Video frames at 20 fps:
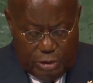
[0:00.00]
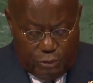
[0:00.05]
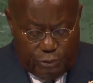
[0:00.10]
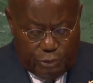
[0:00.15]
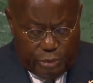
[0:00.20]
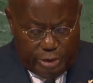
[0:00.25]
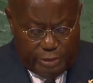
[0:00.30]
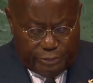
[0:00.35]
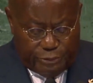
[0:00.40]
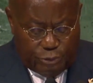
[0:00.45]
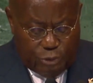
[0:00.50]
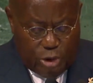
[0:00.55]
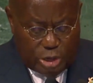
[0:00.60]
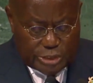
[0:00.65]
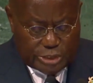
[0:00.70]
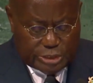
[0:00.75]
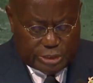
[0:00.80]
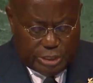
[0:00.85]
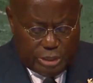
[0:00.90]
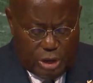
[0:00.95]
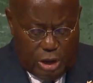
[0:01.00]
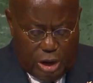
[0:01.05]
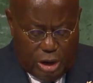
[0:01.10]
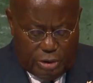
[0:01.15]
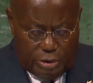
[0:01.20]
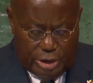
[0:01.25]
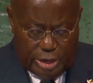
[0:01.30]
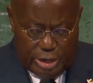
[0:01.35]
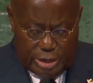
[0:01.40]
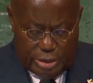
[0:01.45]
We have watched in
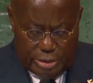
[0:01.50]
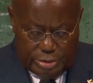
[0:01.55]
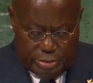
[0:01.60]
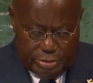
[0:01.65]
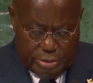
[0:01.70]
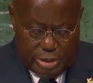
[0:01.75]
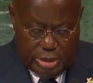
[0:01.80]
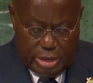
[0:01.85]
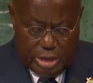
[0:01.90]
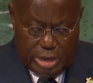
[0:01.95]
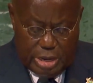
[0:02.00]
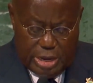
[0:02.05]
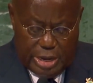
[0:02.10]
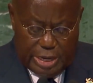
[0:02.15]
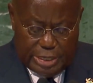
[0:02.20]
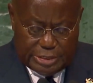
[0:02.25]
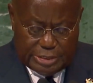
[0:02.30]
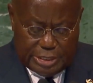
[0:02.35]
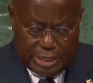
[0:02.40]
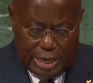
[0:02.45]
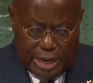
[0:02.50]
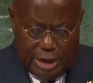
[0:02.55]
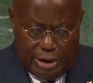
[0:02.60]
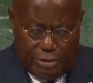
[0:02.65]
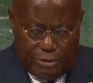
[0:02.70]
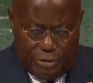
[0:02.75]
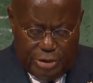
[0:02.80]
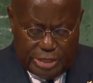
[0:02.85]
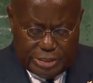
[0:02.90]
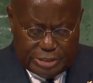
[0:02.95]
horror as the
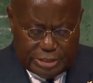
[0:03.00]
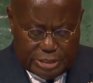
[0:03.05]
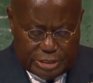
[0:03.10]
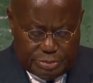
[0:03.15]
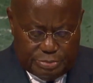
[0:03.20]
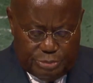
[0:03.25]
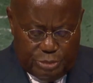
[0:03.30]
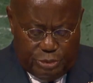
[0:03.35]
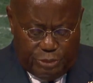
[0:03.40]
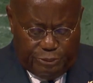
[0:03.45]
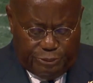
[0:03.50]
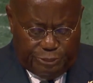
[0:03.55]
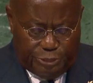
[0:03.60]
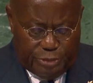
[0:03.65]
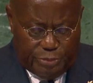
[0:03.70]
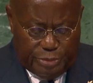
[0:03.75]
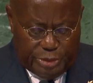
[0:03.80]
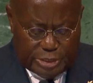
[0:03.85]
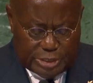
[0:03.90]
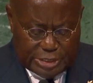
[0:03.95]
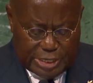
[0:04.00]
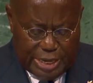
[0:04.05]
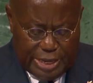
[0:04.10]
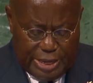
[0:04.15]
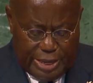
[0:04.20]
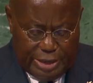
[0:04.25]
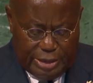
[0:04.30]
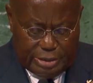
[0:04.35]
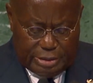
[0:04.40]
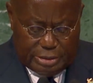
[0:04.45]
unrest has moved from the
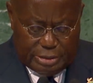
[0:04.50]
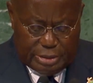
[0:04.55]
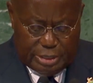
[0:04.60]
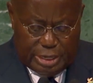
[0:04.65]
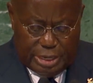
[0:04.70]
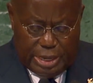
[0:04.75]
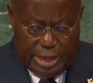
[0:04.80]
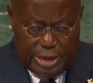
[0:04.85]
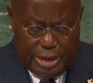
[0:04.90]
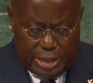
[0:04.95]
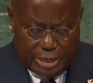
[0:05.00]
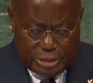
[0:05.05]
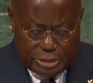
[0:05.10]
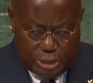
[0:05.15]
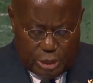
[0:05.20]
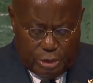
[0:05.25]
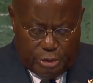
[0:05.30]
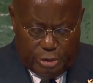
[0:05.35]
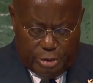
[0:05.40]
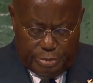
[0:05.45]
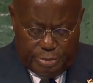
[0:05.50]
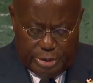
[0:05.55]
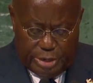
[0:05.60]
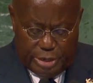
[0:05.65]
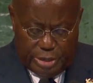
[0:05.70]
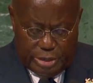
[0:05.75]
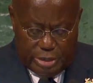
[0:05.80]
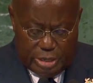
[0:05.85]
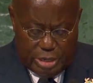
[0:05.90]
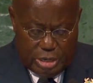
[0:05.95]
Sahel inexorably
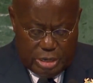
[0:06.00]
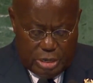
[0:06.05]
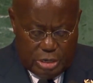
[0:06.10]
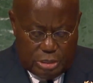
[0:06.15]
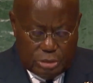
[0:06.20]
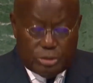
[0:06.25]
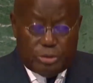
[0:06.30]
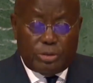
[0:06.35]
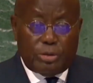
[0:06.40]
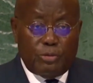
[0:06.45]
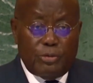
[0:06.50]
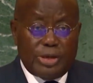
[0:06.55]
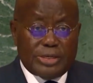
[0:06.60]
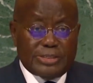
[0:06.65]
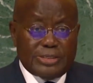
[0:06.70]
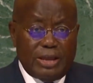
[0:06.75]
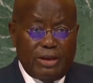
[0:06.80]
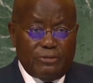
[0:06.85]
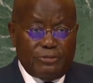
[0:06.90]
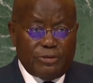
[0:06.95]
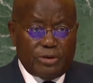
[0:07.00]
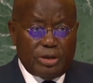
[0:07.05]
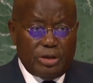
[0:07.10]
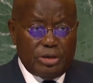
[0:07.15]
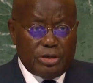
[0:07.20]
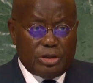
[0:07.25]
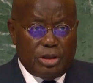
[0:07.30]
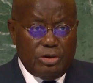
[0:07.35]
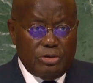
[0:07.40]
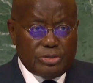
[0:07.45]
to the West
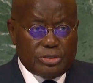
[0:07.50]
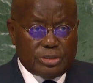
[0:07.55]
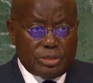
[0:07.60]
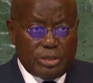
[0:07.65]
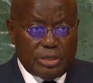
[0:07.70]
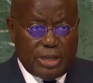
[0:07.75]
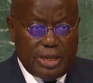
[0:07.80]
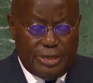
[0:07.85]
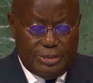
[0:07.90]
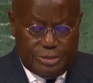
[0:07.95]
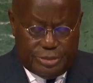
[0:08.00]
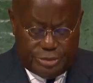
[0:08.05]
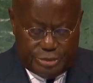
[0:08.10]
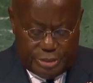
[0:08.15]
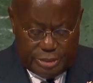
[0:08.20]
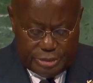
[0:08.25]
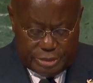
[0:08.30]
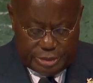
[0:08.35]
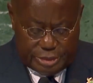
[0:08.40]
African coastal countries.